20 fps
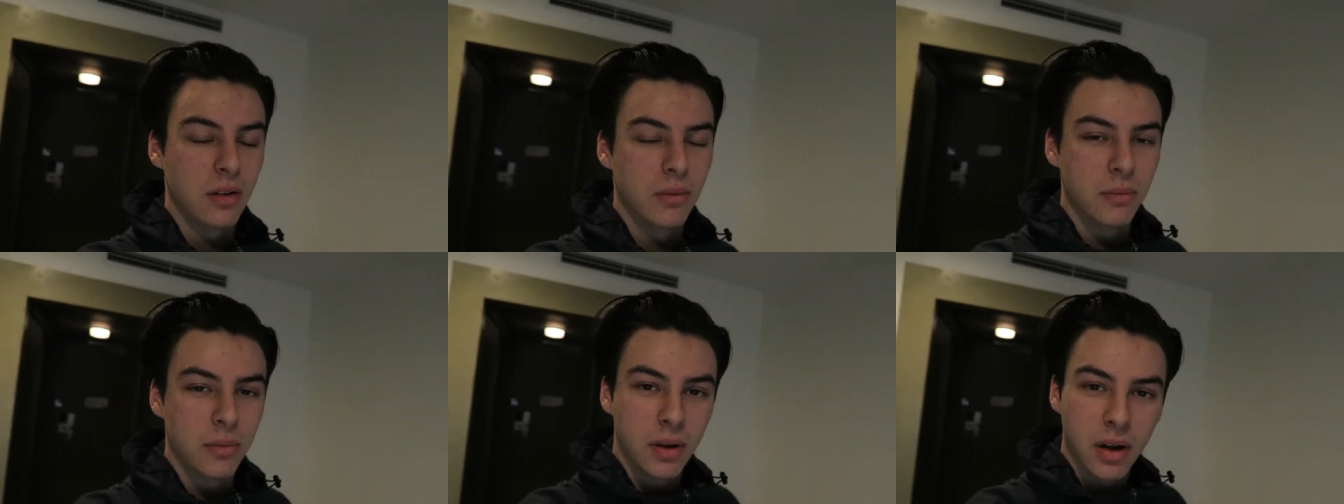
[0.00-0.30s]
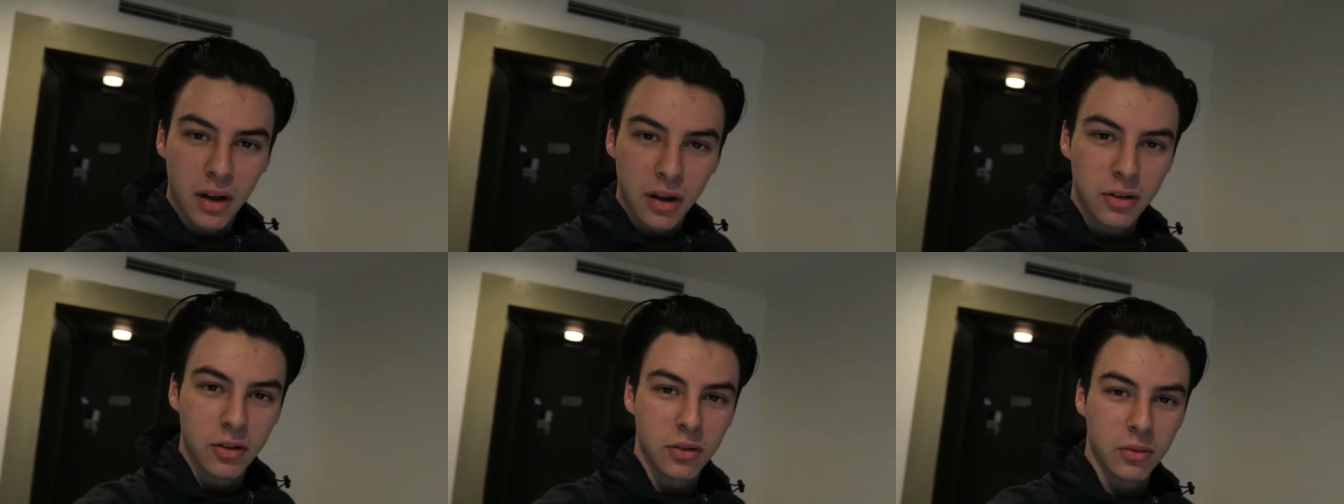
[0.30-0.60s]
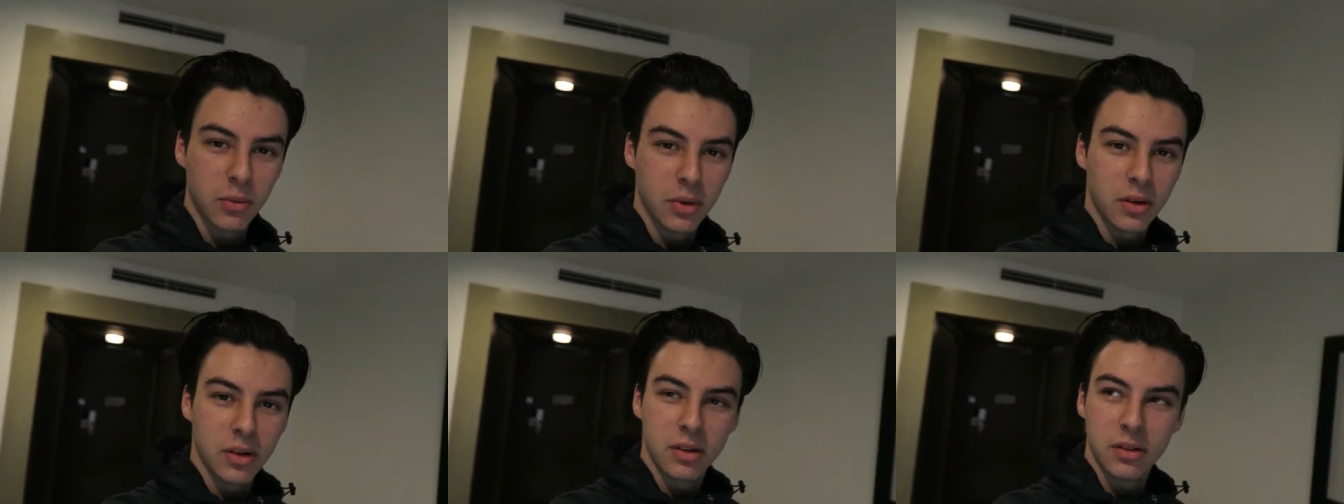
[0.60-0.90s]
I'm
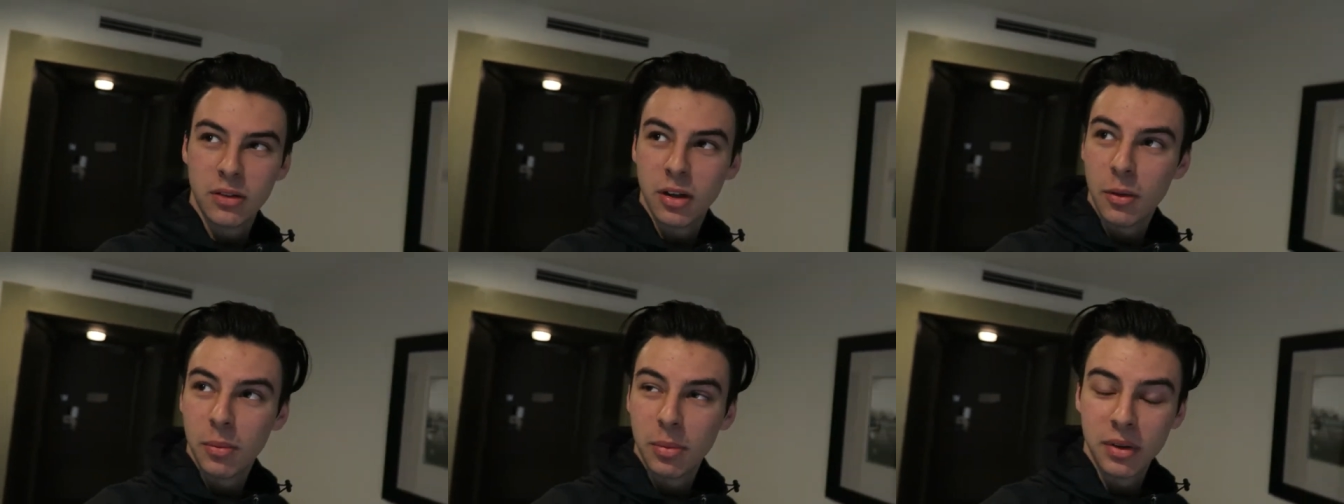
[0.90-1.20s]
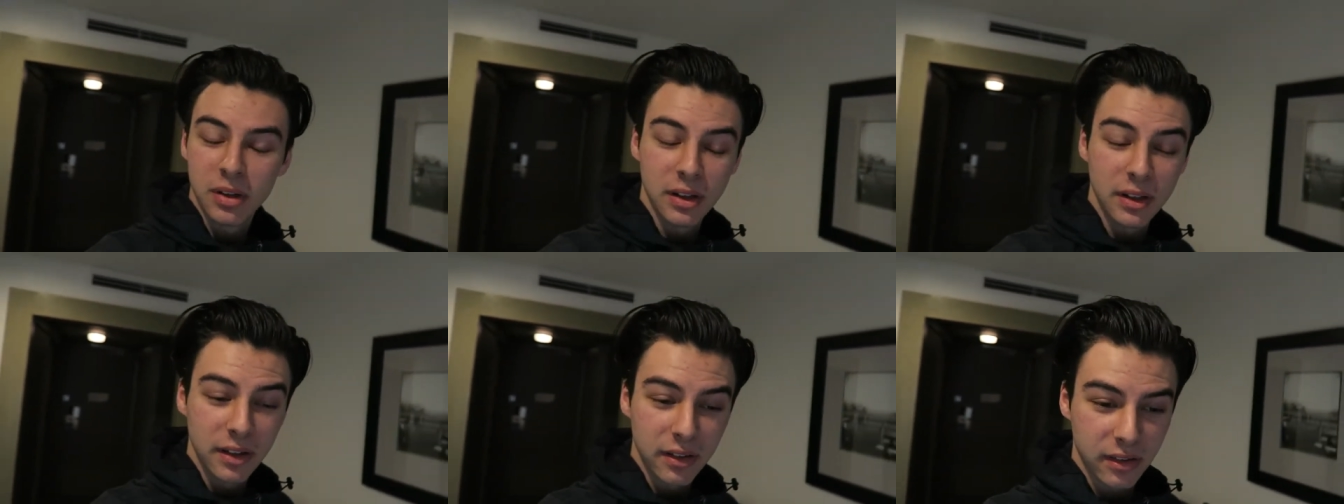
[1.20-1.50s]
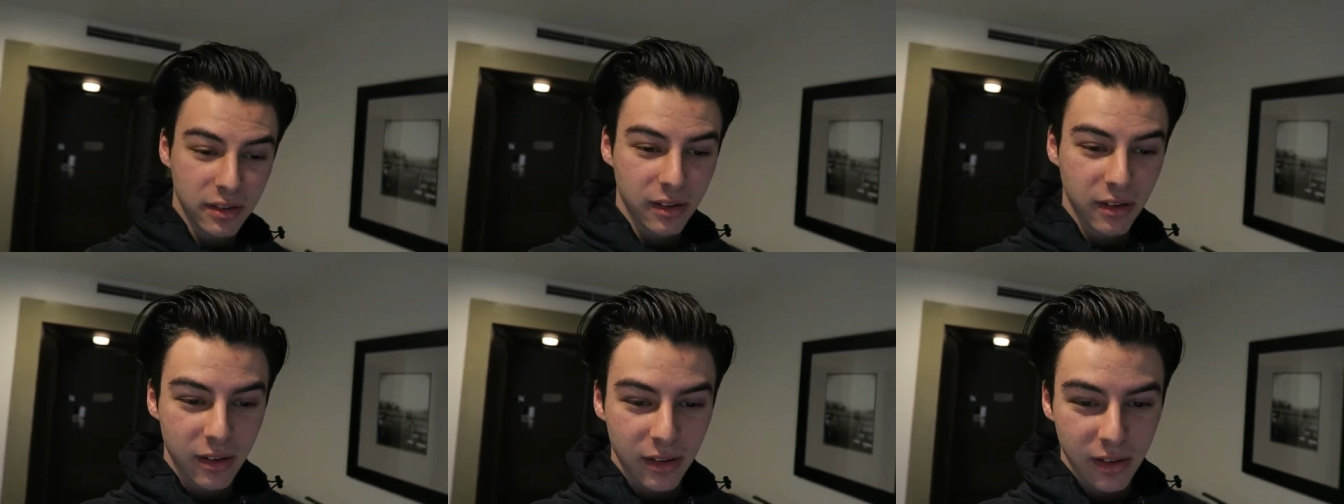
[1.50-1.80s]
on top of the
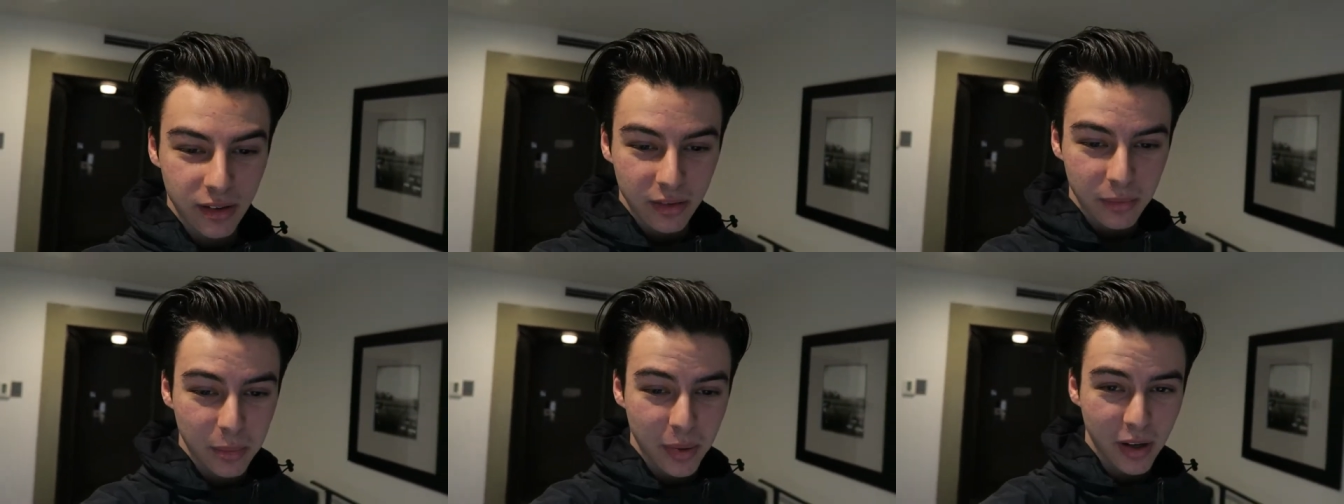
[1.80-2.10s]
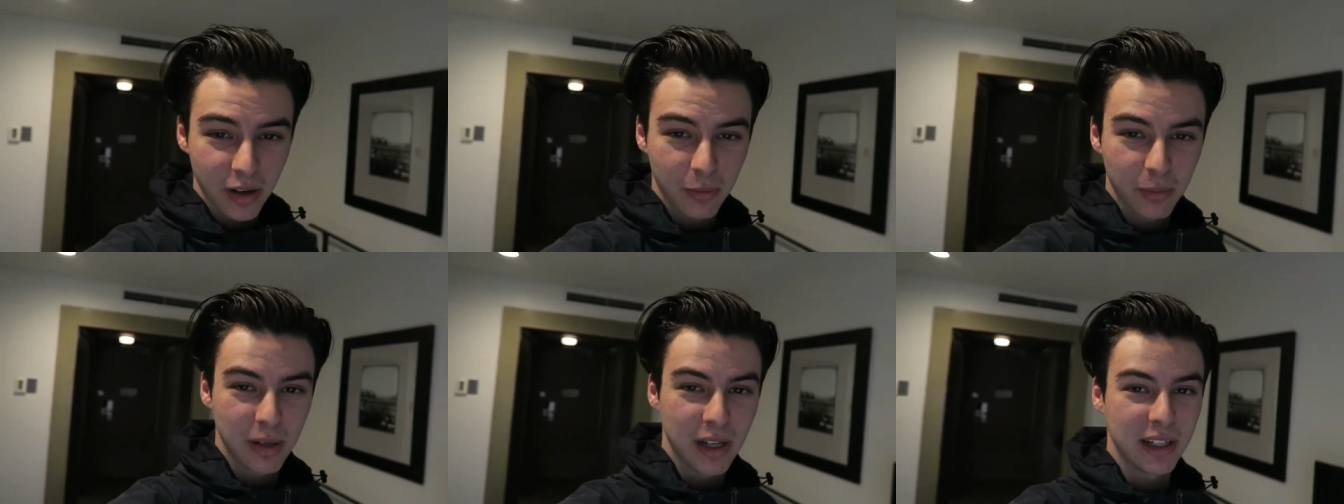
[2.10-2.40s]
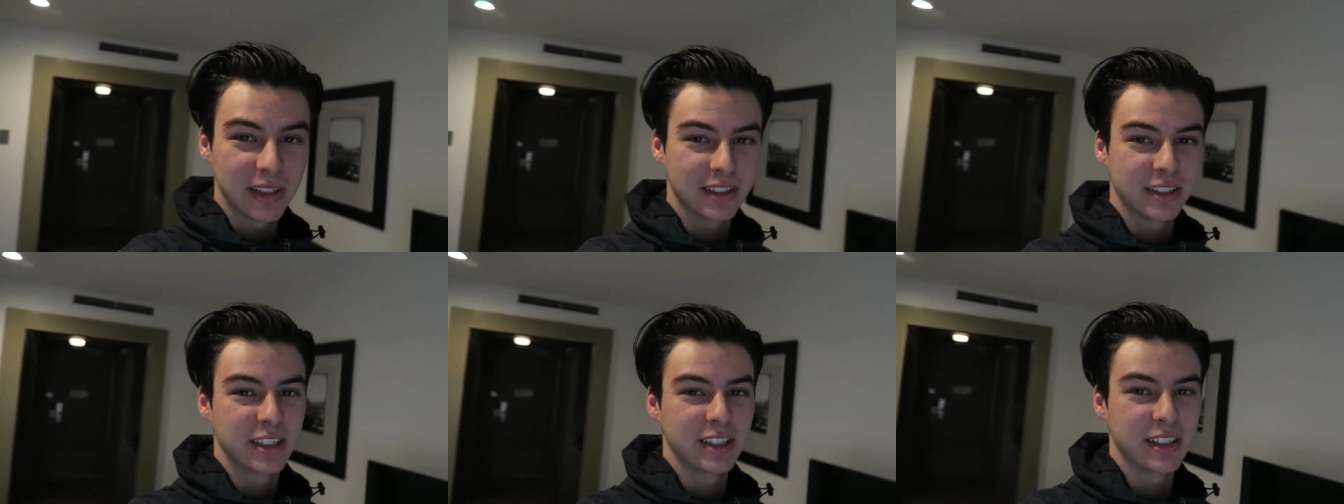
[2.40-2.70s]
list though is a pair of
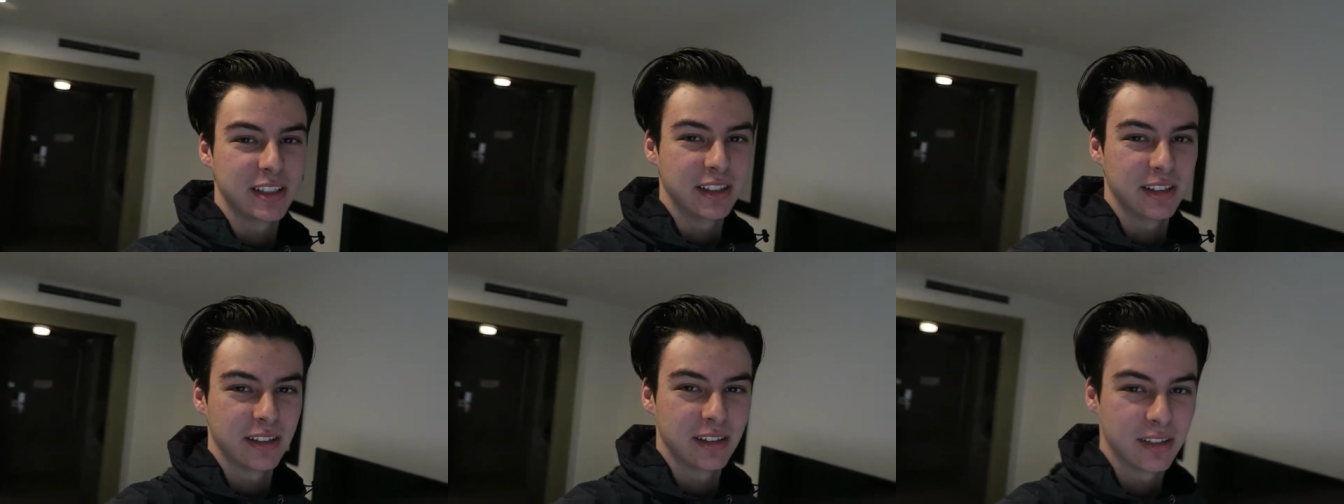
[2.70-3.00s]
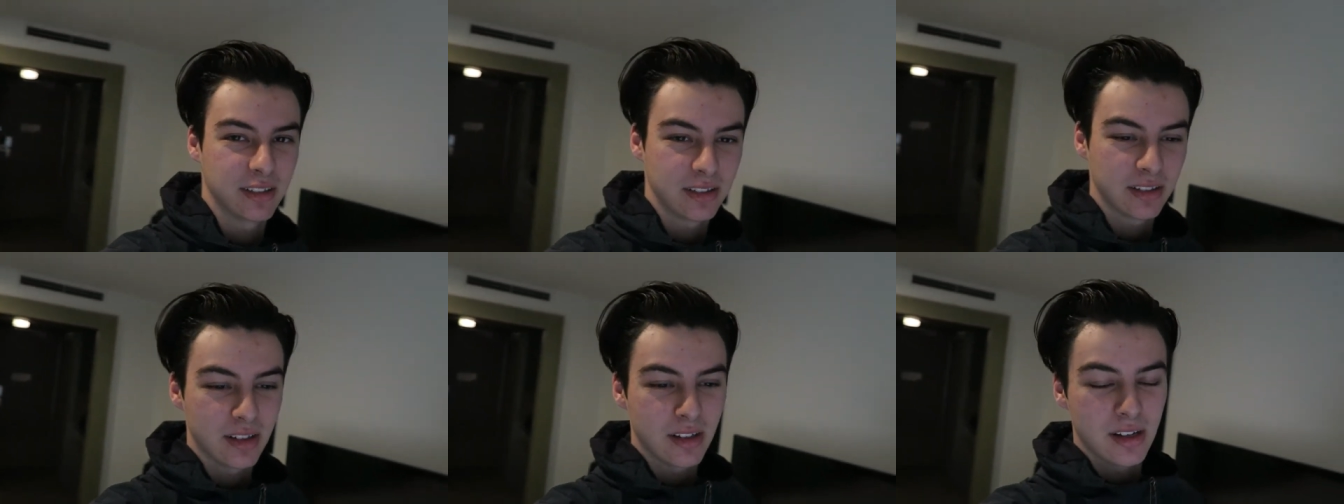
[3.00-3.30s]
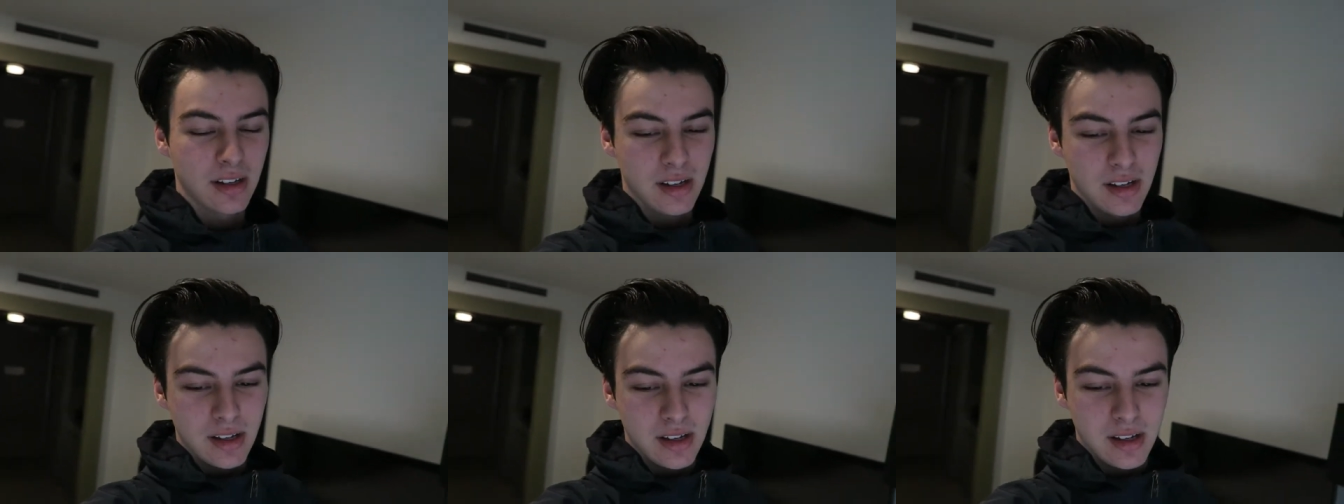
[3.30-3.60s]
black jeans.
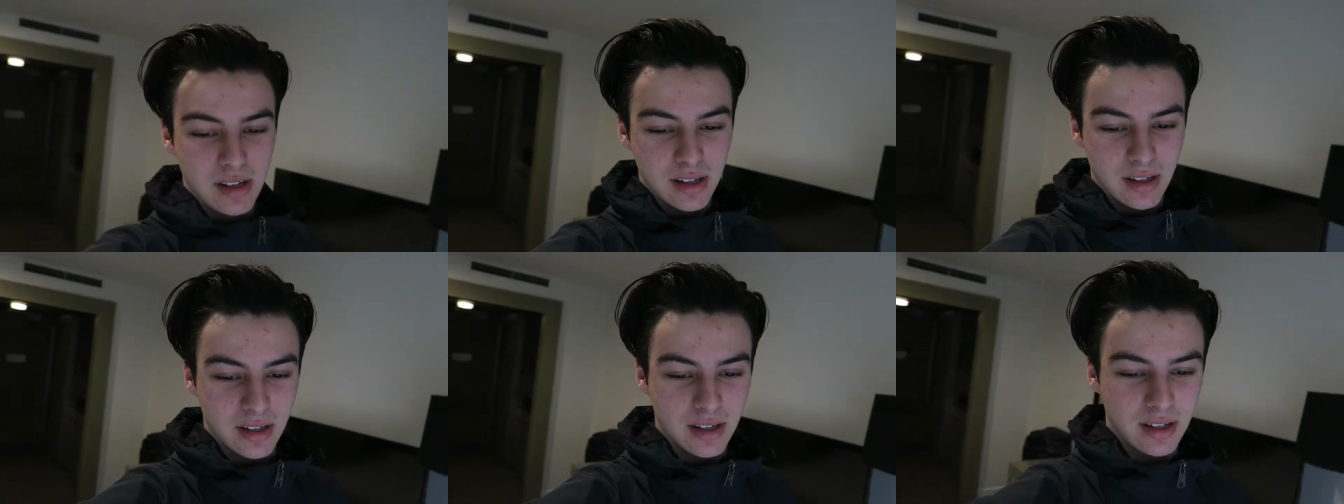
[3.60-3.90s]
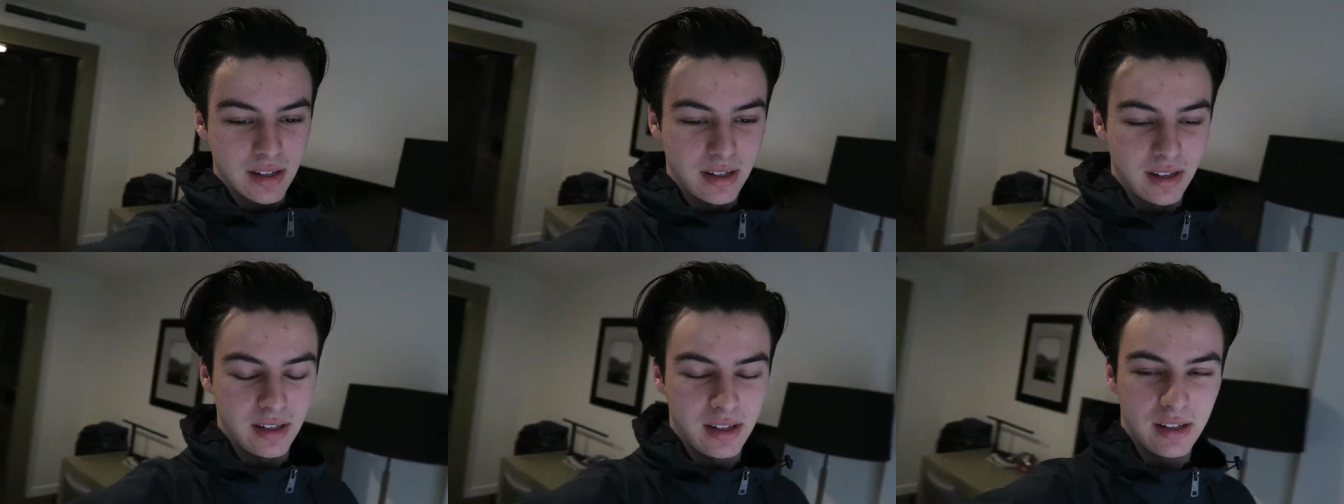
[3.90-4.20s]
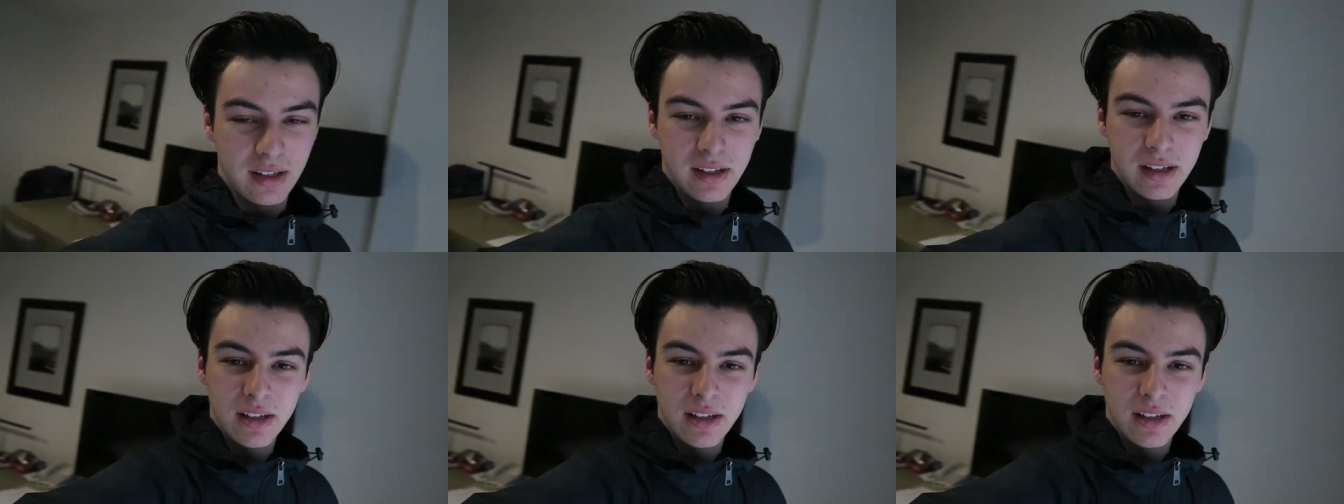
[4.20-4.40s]
Okay,